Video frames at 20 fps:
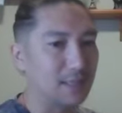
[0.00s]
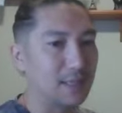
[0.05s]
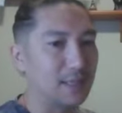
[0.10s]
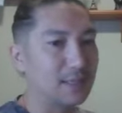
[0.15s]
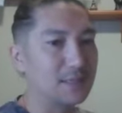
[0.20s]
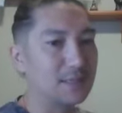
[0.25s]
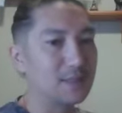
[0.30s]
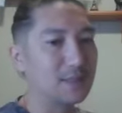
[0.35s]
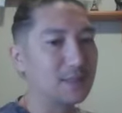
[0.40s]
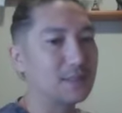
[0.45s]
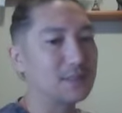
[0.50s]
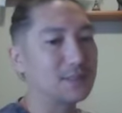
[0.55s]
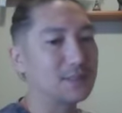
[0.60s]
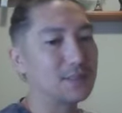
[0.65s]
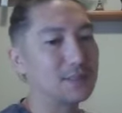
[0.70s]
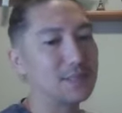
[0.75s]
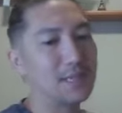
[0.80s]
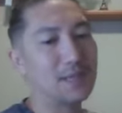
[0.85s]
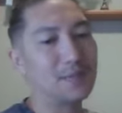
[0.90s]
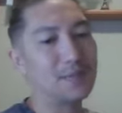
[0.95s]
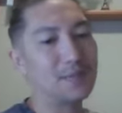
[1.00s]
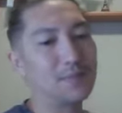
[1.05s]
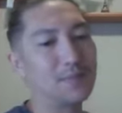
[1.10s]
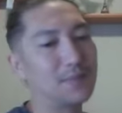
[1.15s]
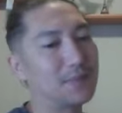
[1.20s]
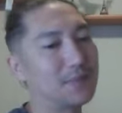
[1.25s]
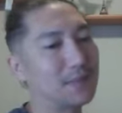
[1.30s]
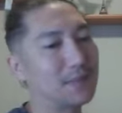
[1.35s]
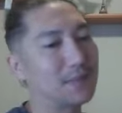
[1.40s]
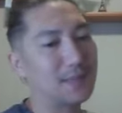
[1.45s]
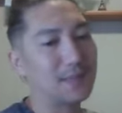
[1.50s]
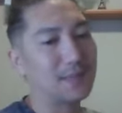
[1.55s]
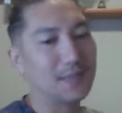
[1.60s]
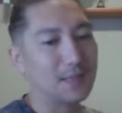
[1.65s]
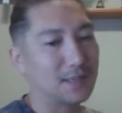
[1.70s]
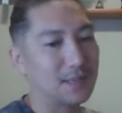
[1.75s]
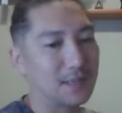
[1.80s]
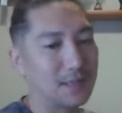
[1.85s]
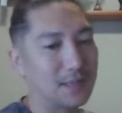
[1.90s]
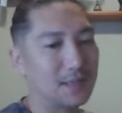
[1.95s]
And so it's the same
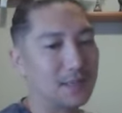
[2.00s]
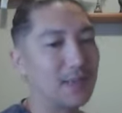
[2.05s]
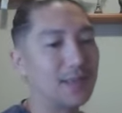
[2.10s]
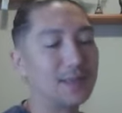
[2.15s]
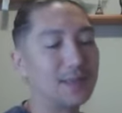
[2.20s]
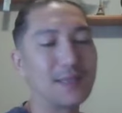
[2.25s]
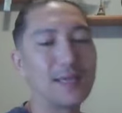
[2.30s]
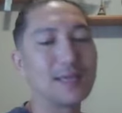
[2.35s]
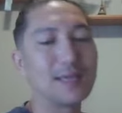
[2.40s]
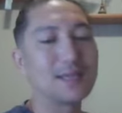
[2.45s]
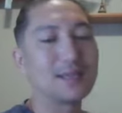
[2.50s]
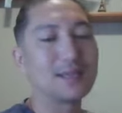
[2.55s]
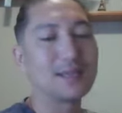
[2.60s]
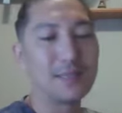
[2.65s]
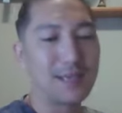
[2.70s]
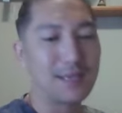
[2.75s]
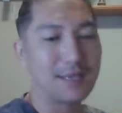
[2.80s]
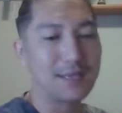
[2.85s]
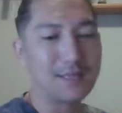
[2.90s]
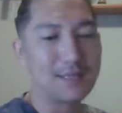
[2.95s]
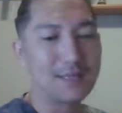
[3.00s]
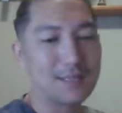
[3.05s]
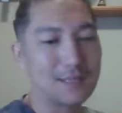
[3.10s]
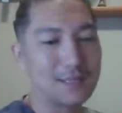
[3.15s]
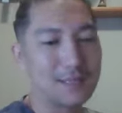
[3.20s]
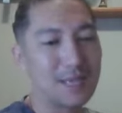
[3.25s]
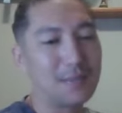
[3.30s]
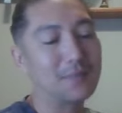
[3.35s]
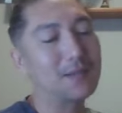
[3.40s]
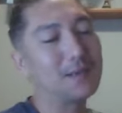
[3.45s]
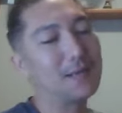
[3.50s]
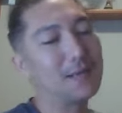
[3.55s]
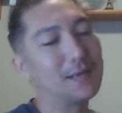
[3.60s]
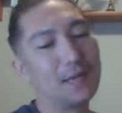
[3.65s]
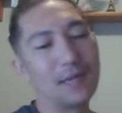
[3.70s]
at the end of the day, it's the same.